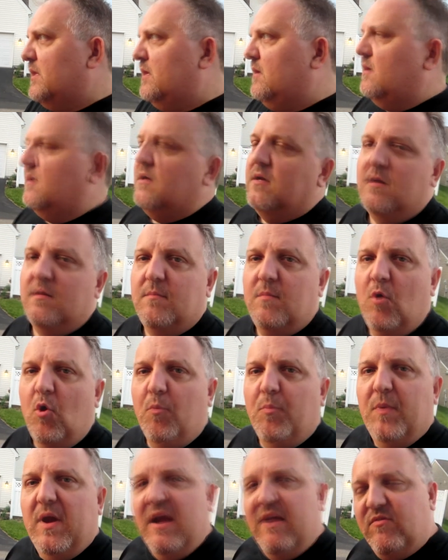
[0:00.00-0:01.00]
uh,
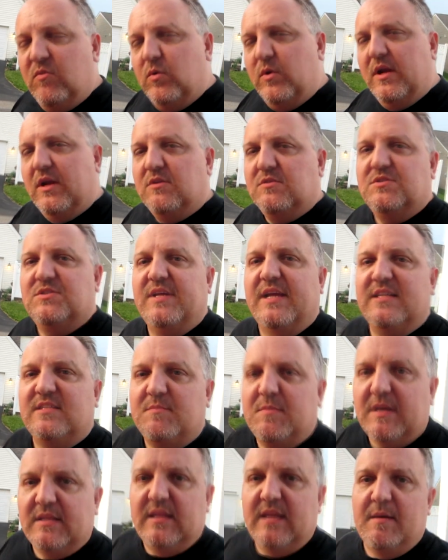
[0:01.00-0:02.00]
hope everyone understands
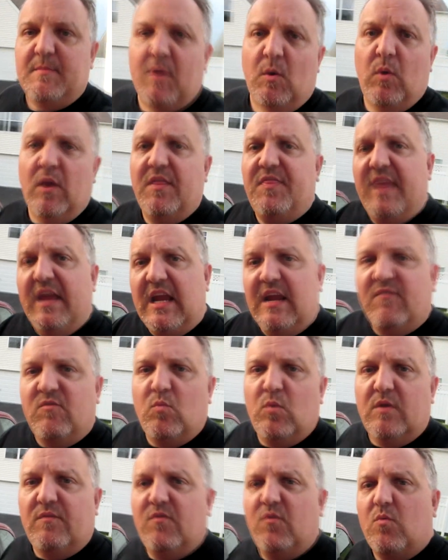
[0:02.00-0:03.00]
about that. But I want to thank
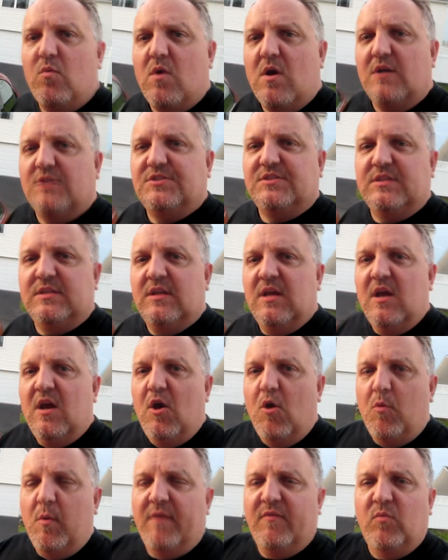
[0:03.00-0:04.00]
everyone for watching.
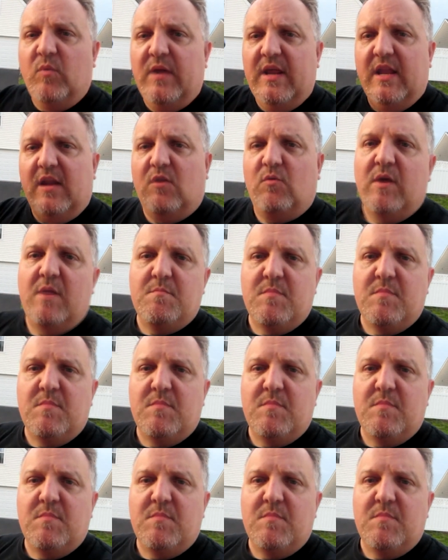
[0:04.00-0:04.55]
Hope everyone had a great